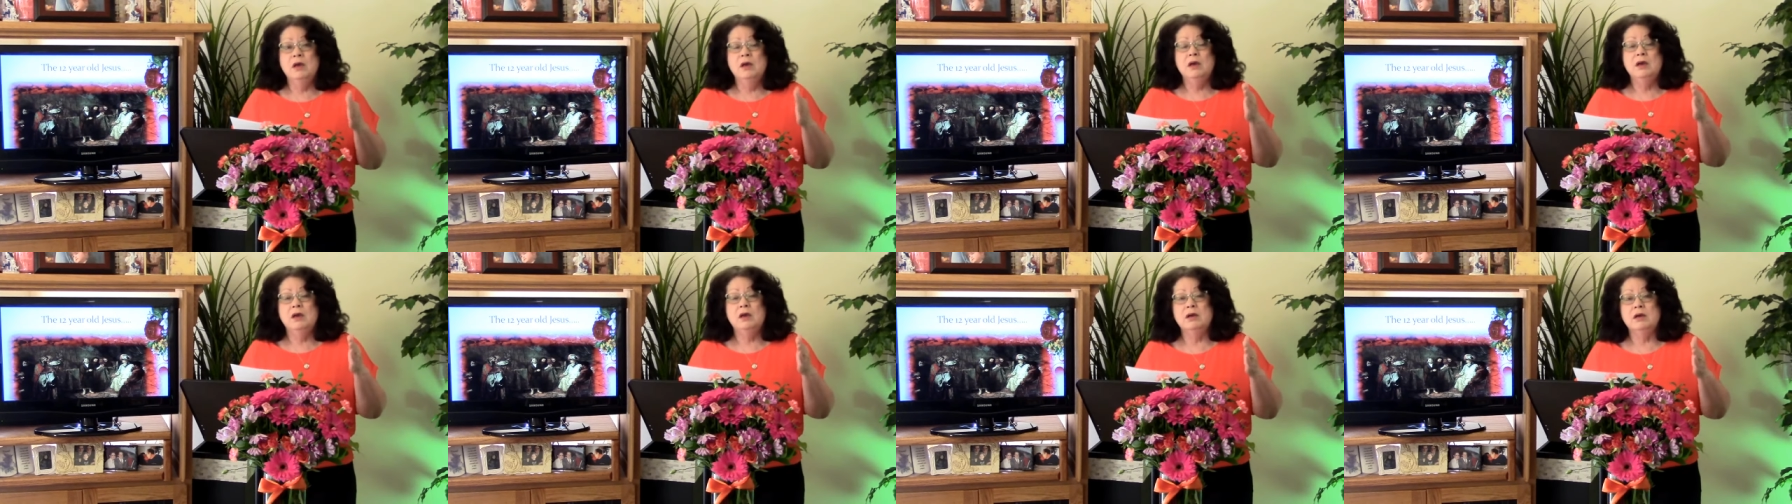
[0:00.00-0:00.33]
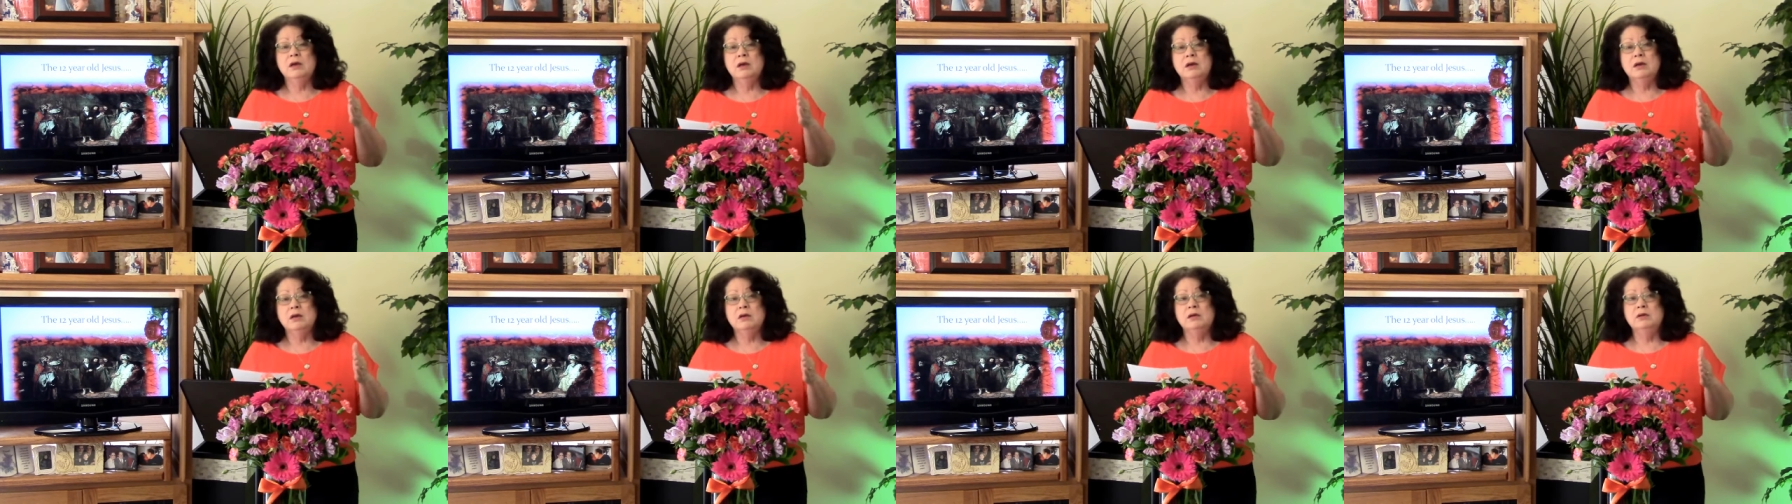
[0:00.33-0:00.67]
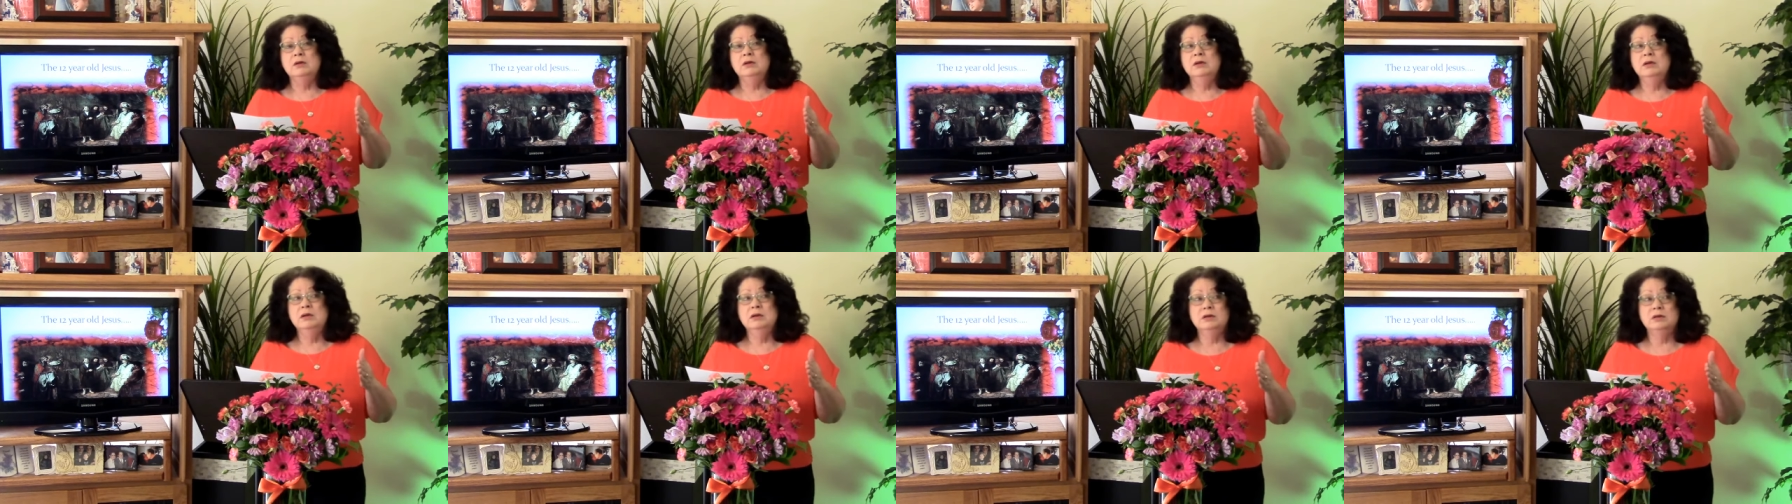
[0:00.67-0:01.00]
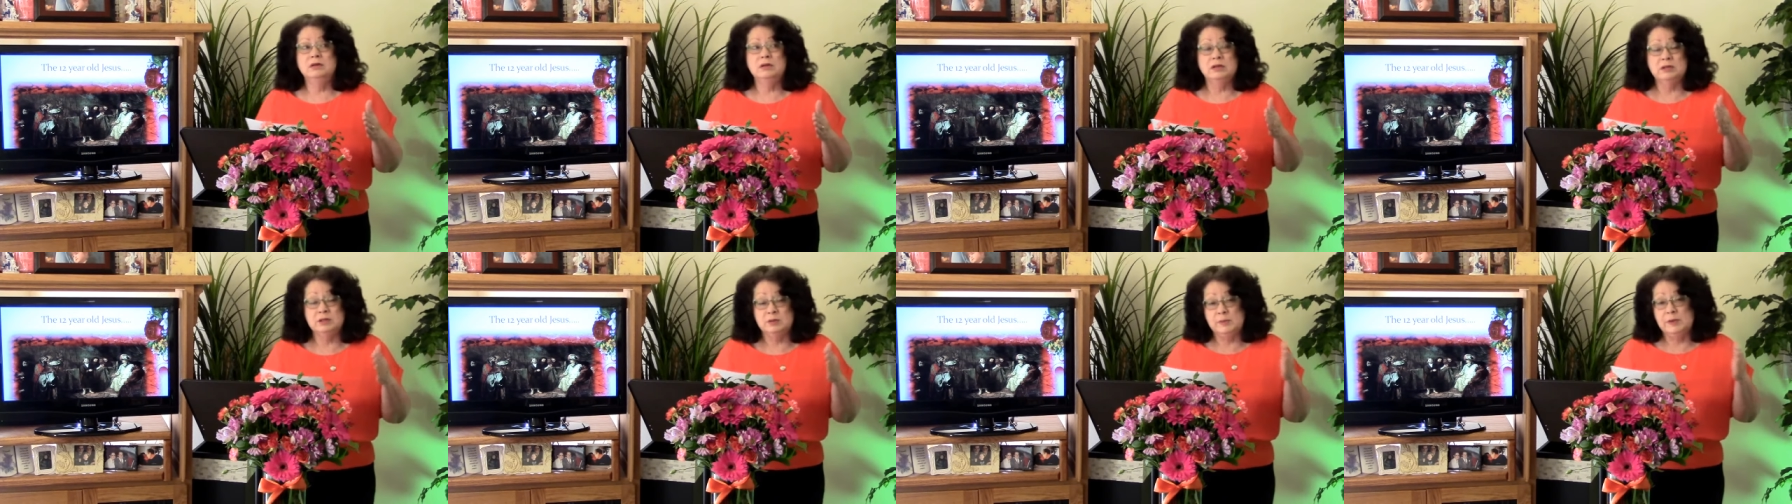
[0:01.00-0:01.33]
uh,
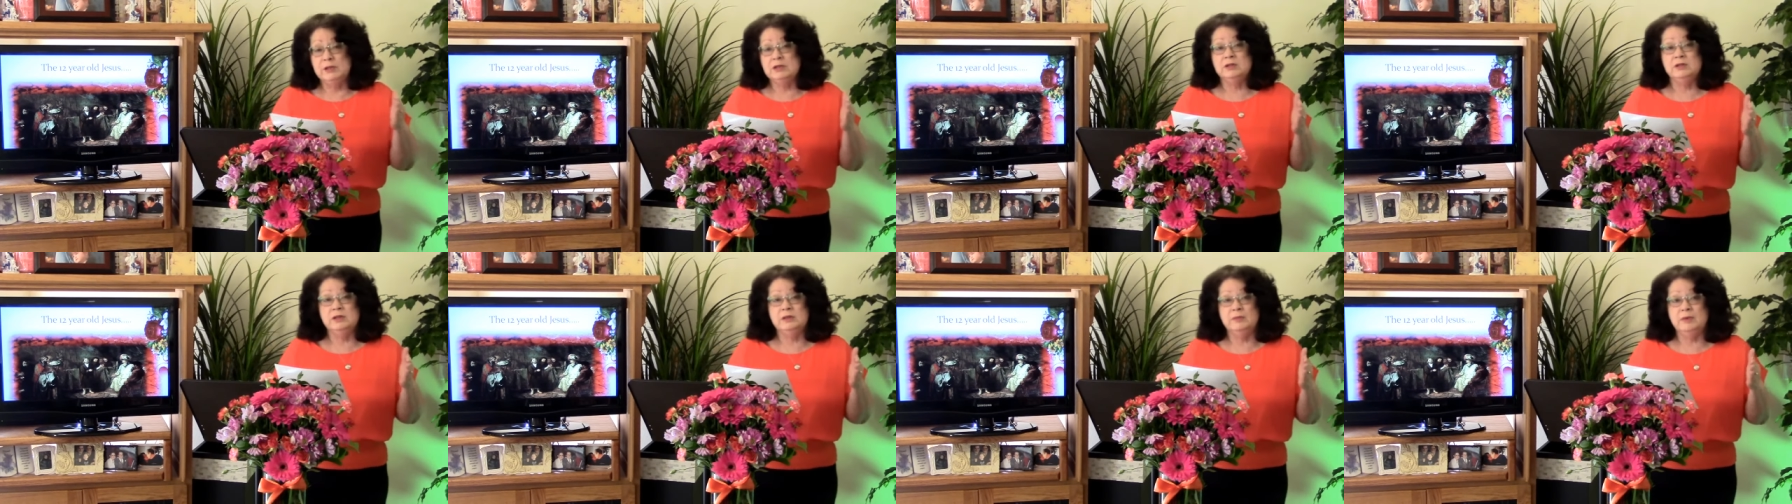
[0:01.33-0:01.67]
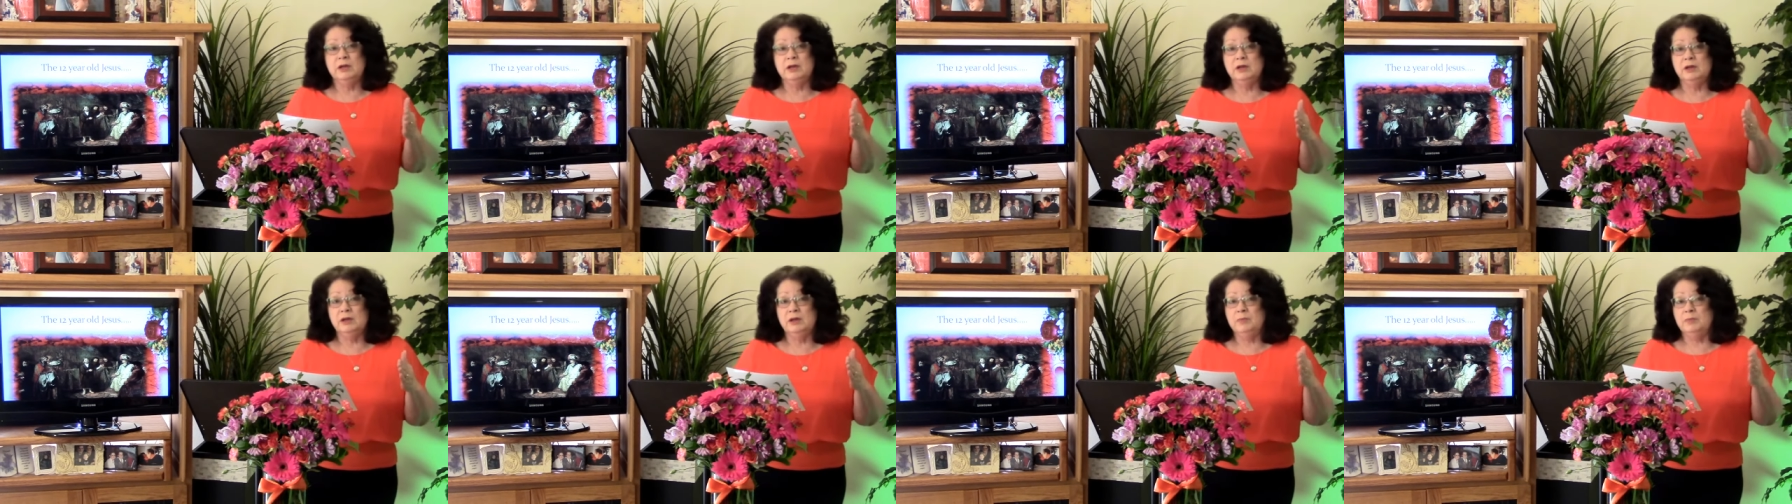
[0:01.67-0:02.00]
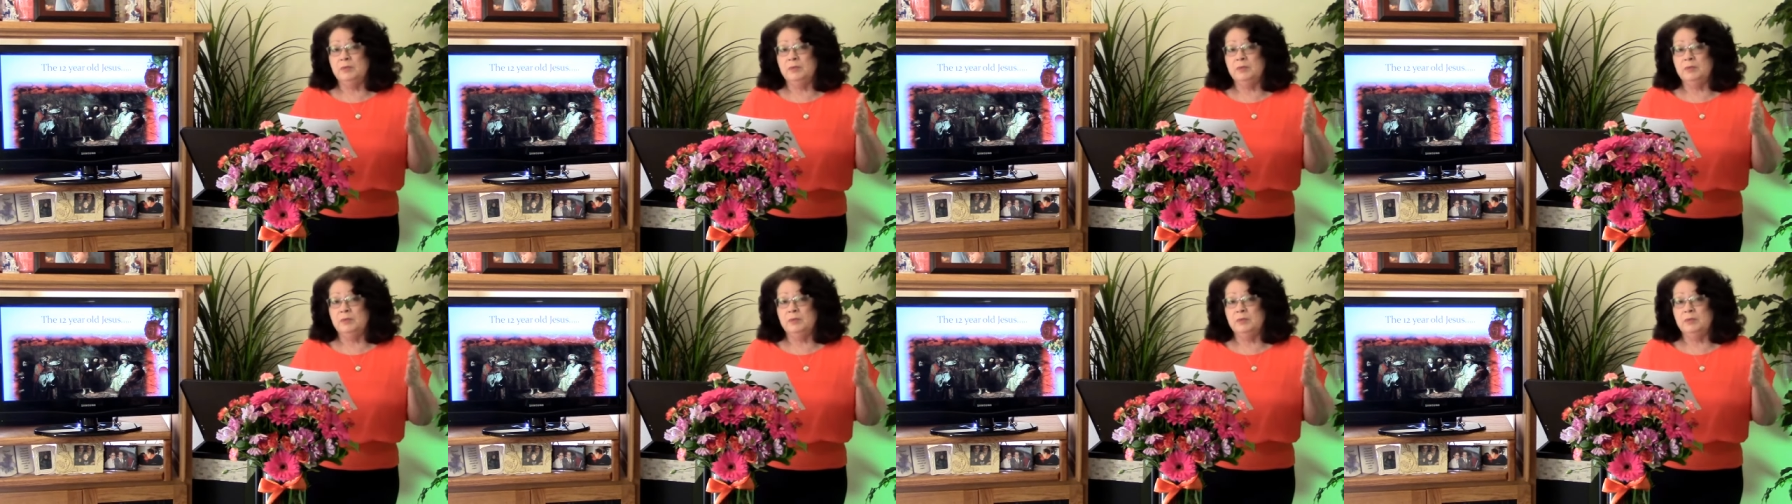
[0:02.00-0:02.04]
especially Mary,